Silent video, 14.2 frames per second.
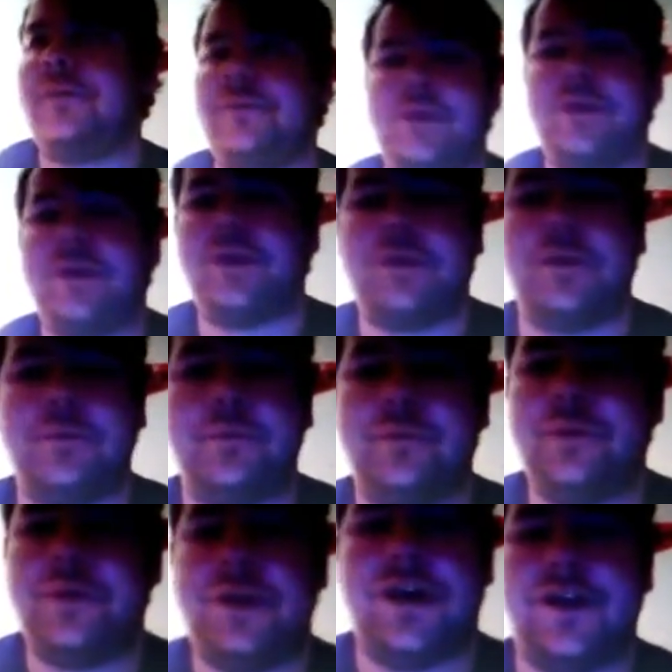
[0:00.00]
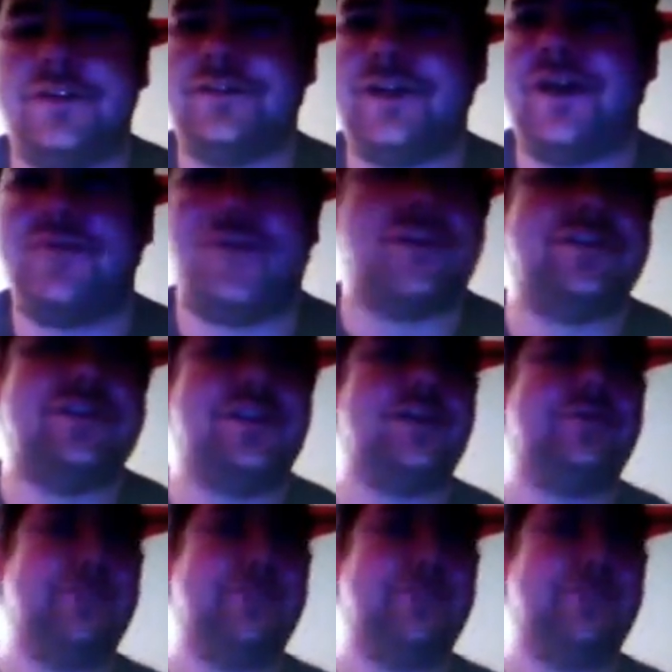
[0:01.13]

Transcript: going to be honest, I've only seen a